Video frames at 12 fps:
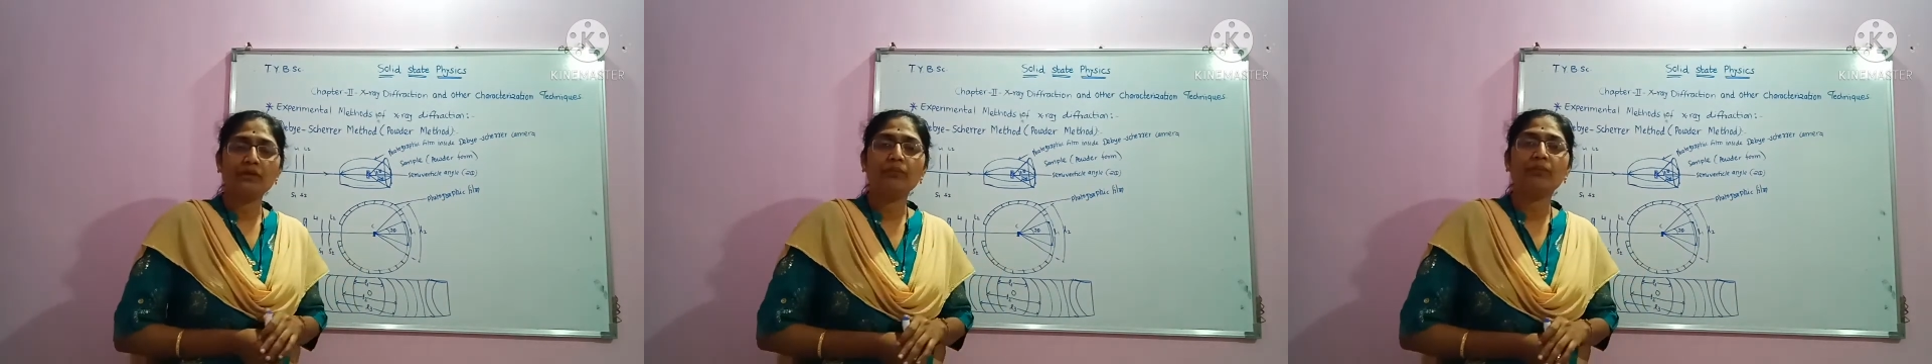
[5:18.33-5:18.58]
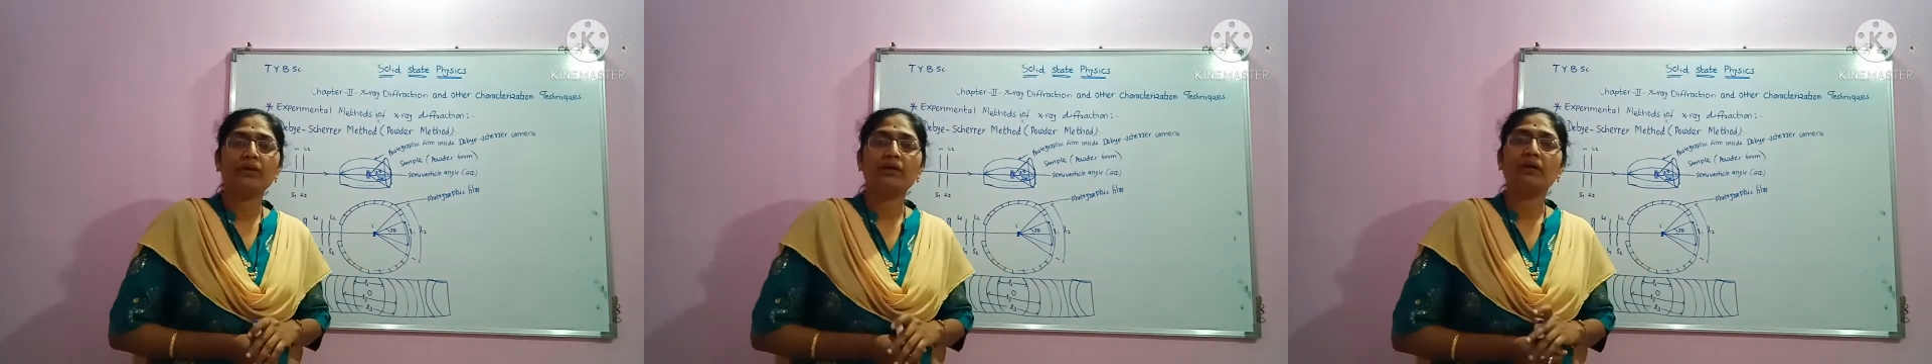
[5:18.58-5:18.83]
the
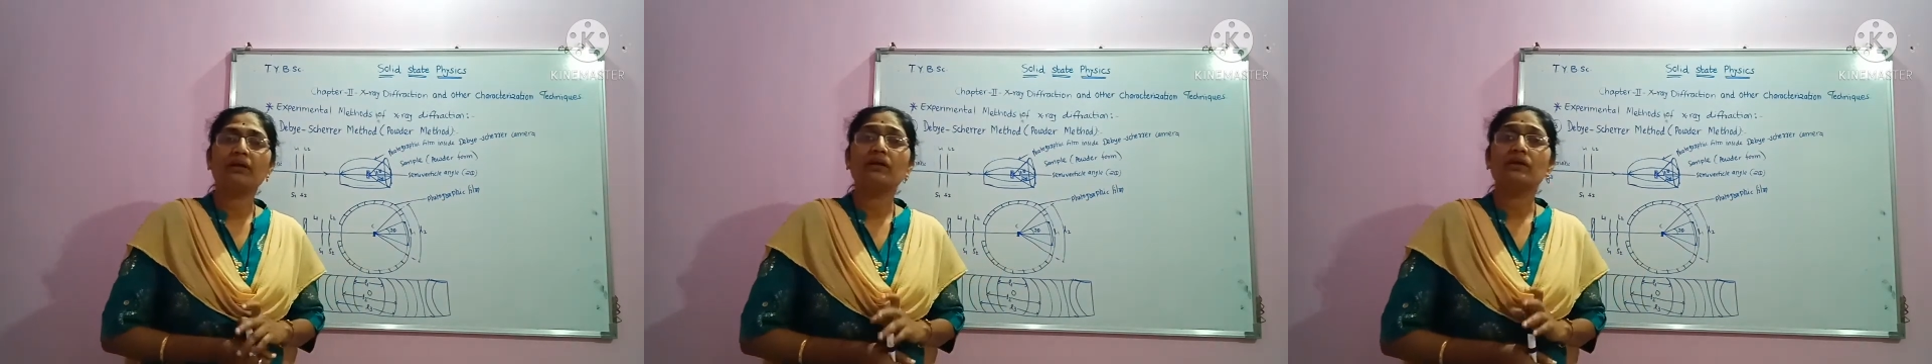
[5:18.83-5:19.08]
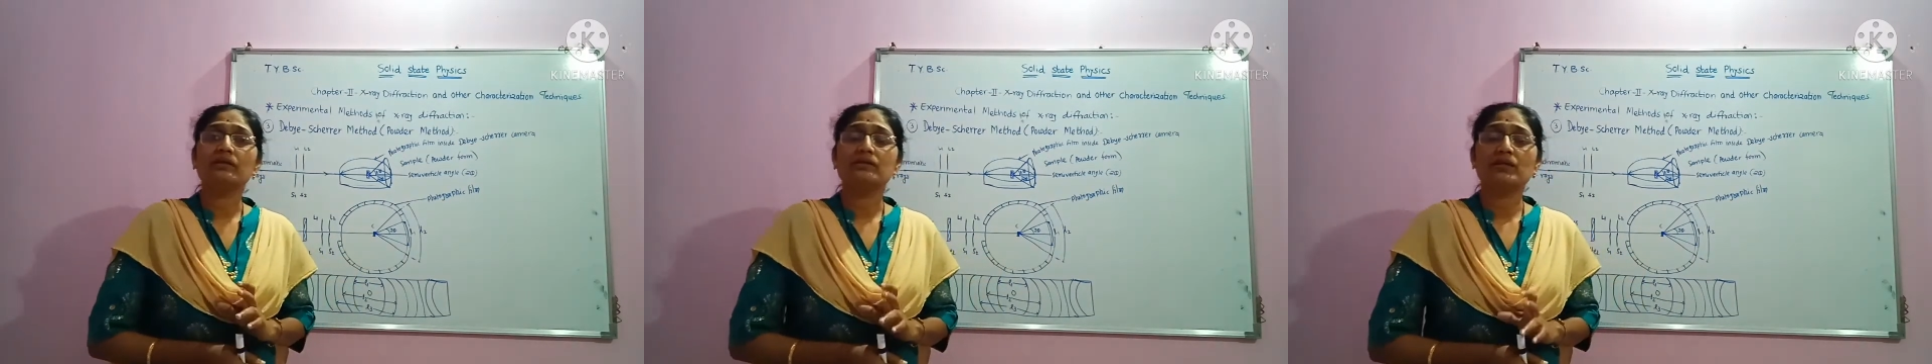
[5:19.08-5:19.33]

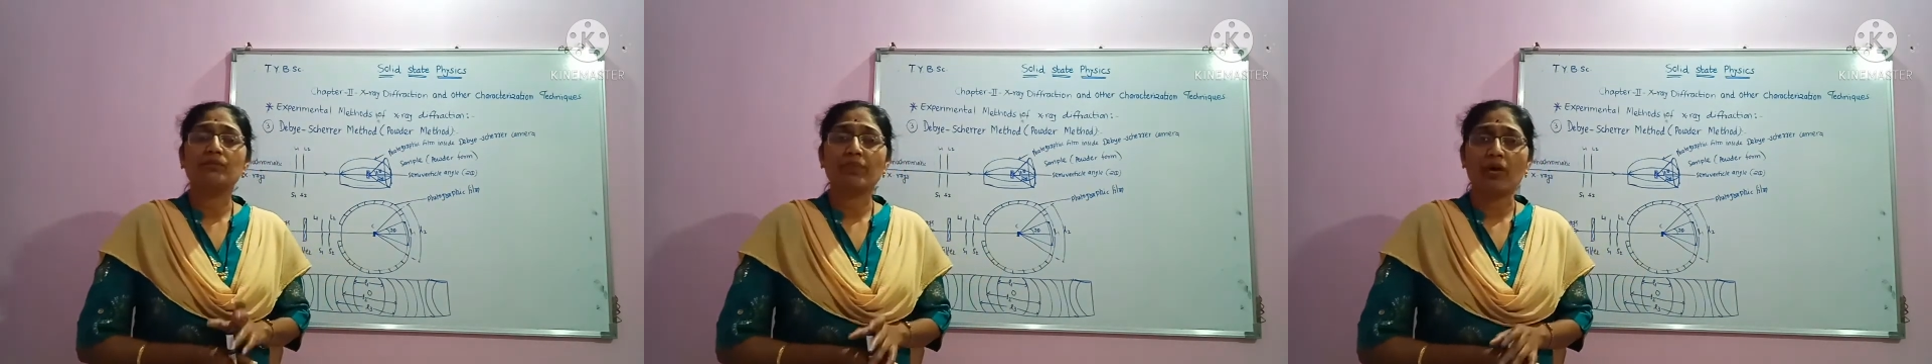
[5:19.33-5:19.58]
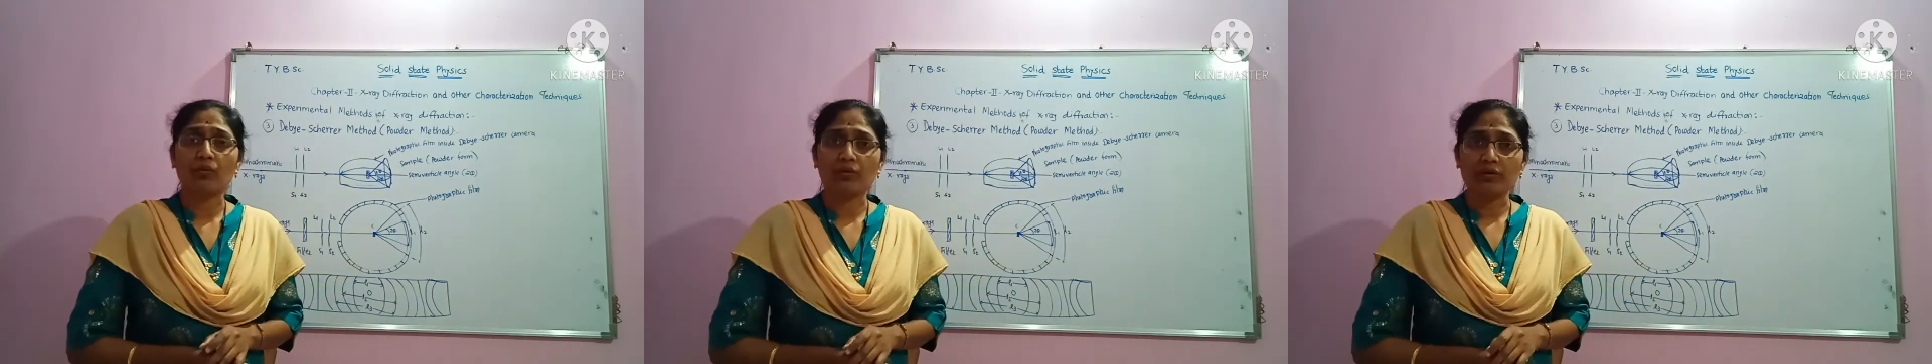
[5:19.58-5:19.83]
material is in
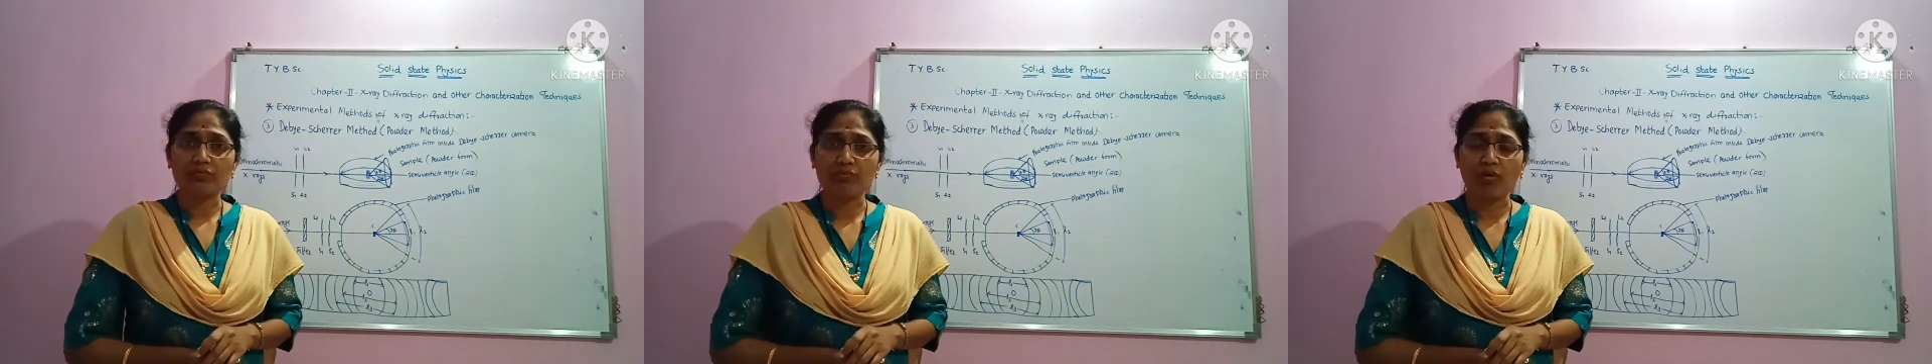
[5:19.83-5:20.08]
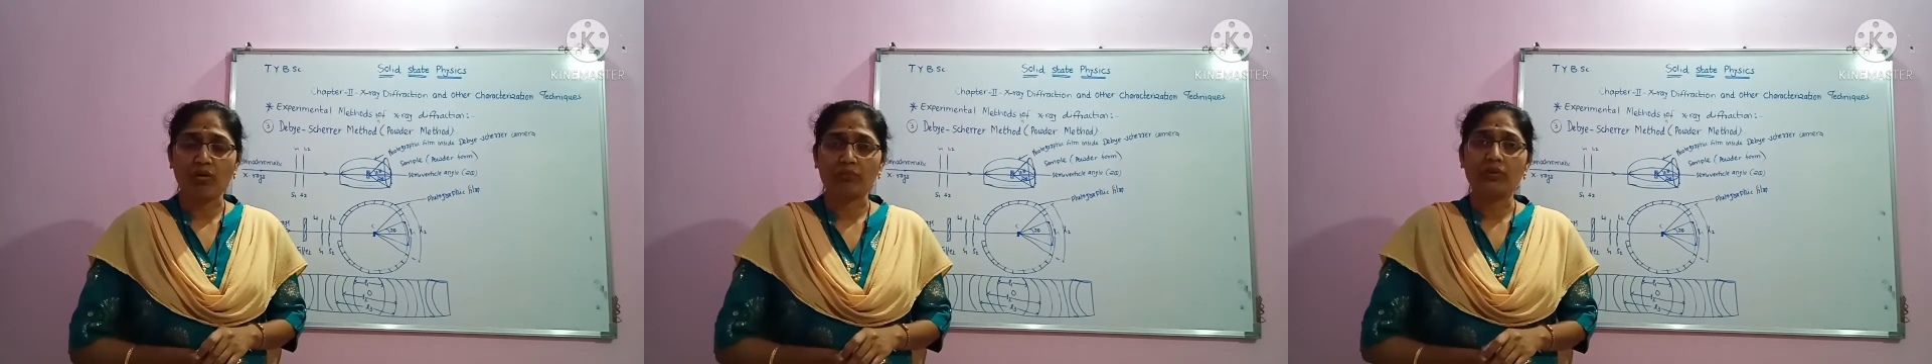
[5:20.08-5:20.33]
powder
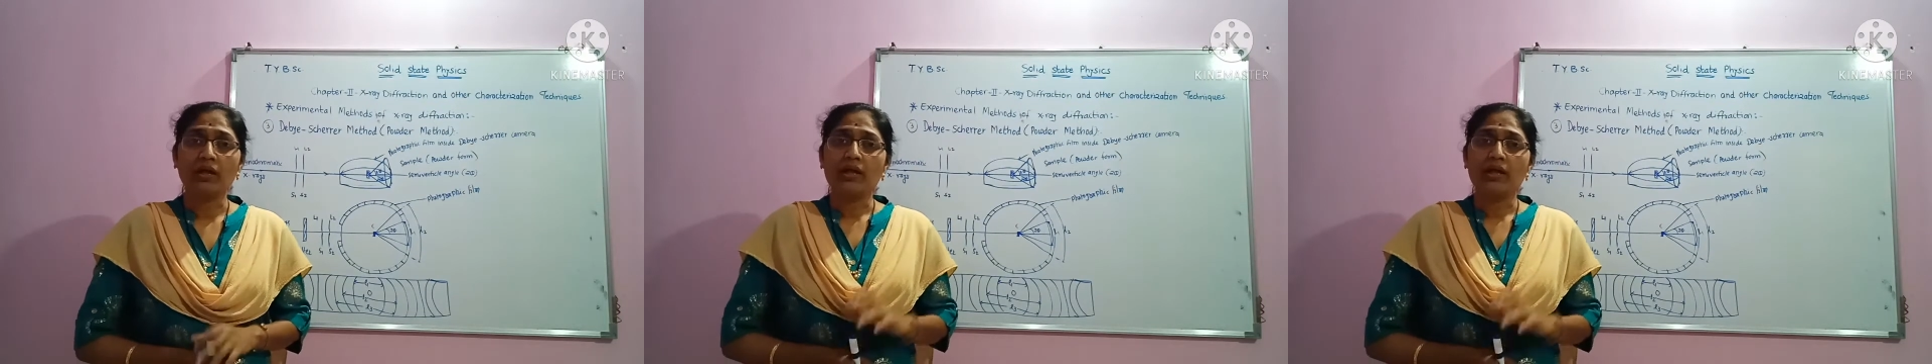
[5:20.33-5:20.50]
form,